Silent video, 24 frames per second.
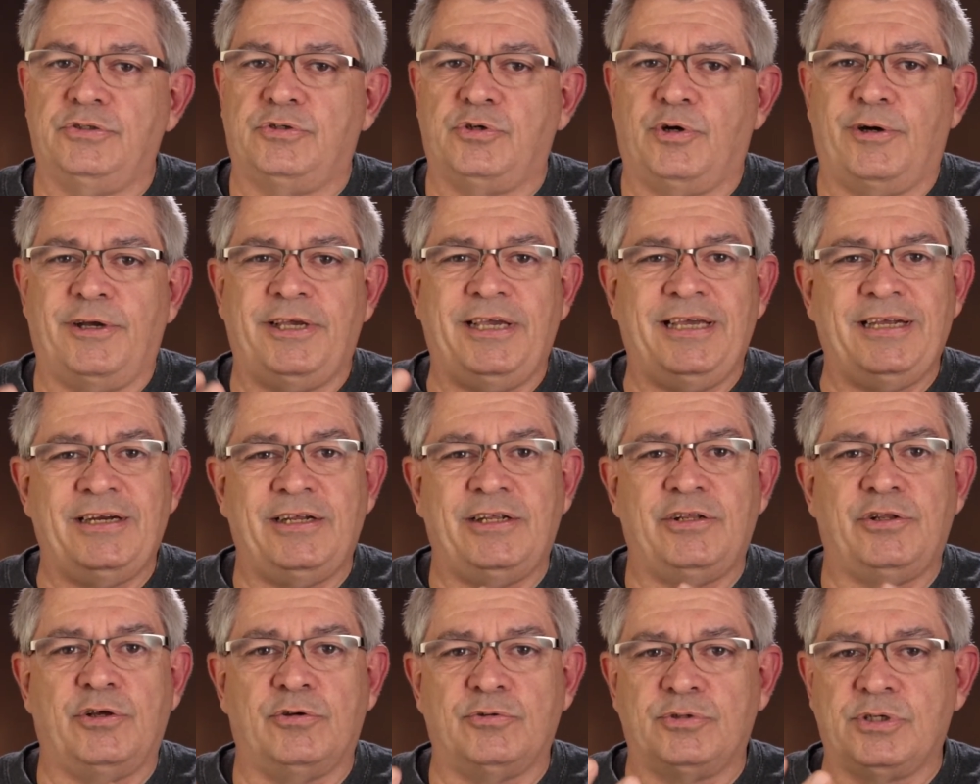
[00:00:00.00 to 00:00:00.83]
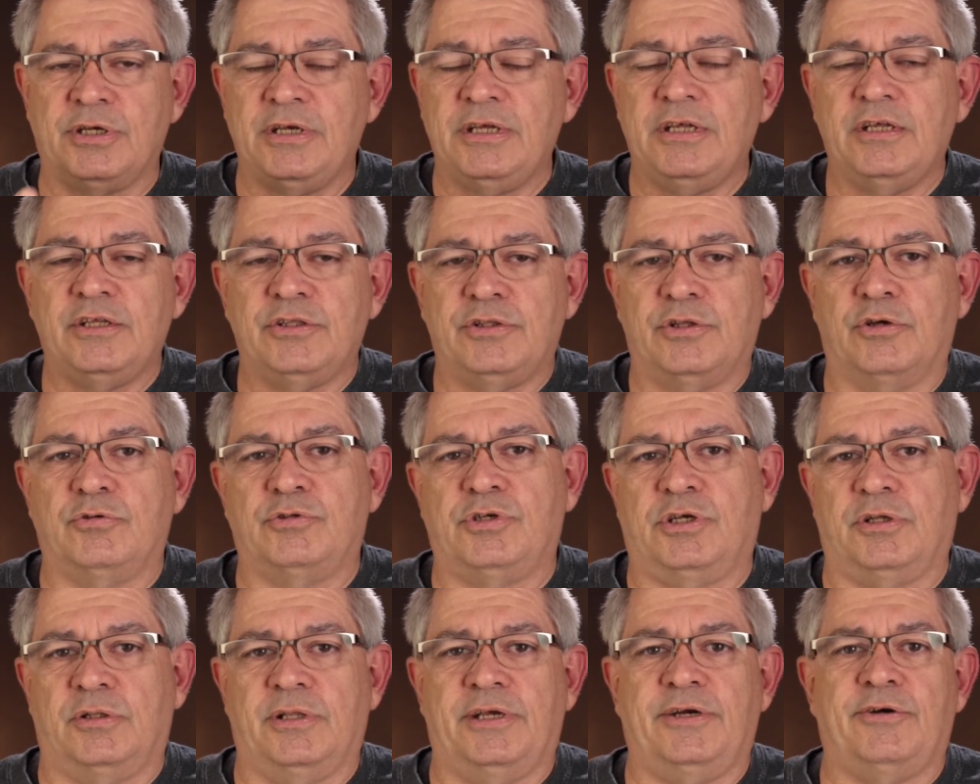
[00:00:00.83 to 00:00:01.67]
So I get in those
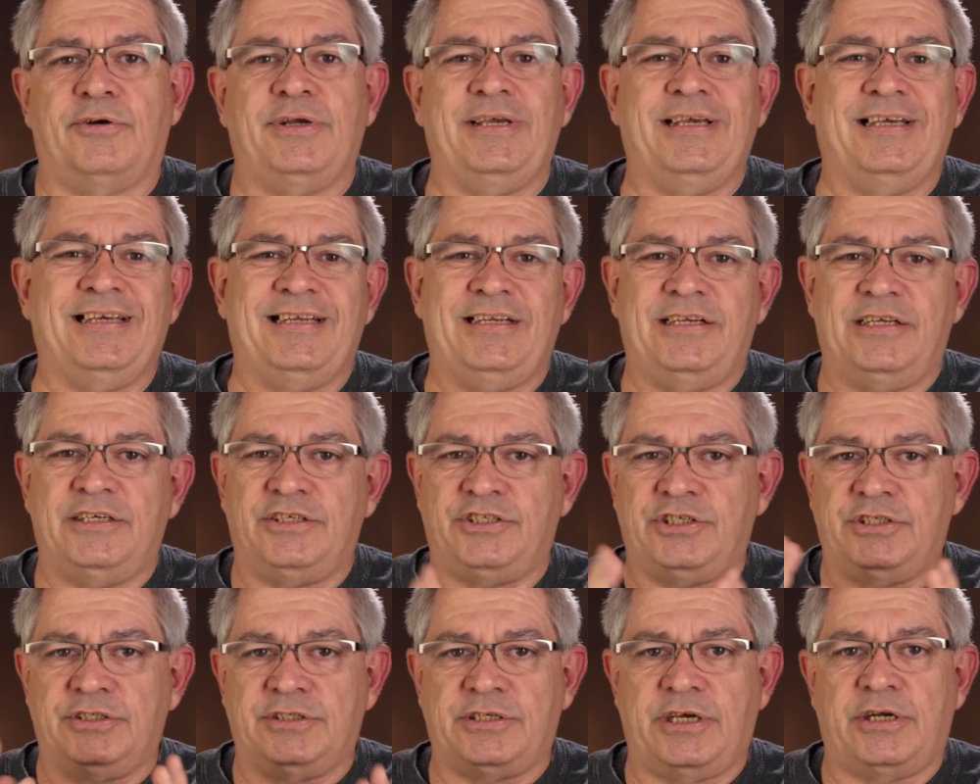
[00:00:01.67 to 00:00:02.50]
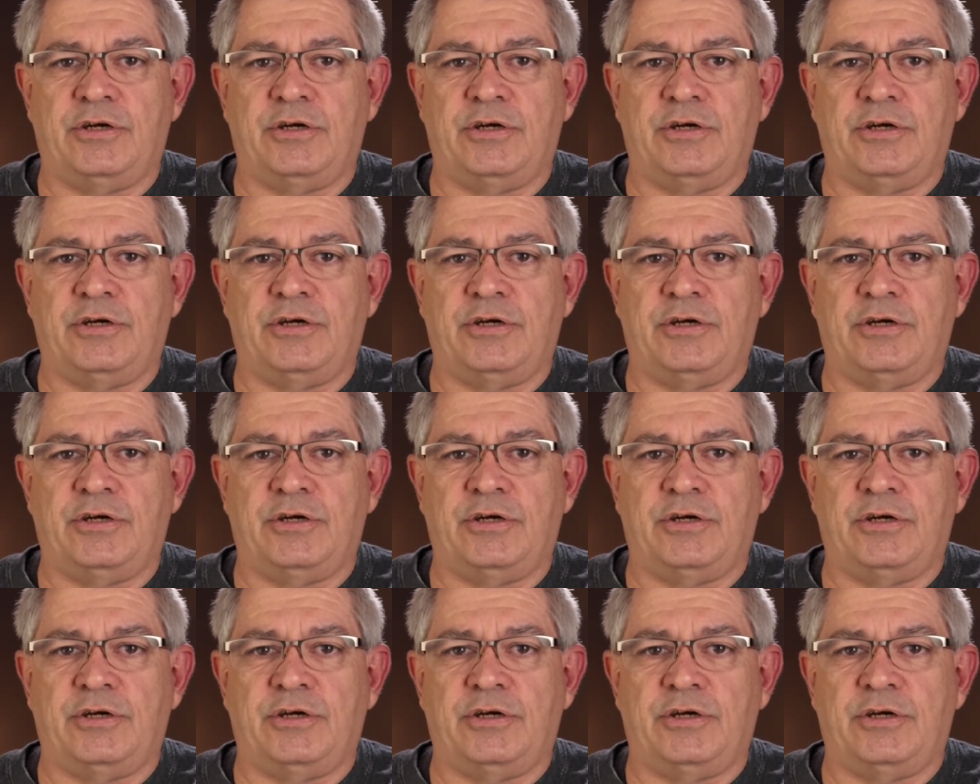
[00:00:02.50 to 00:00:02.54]
glary conditions.